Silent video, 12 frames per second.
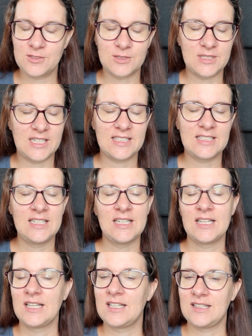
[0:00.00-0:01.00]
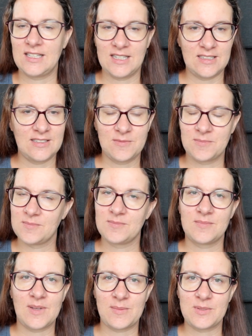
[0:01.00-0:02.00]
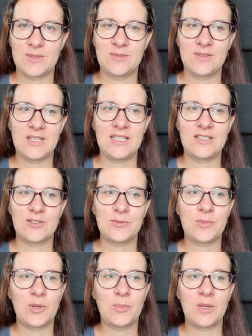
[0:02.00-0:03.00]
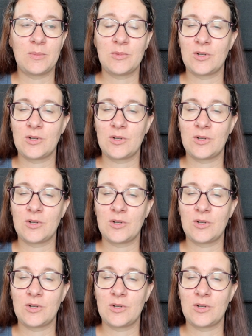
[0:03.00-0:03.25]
for that, then absolutely no problem.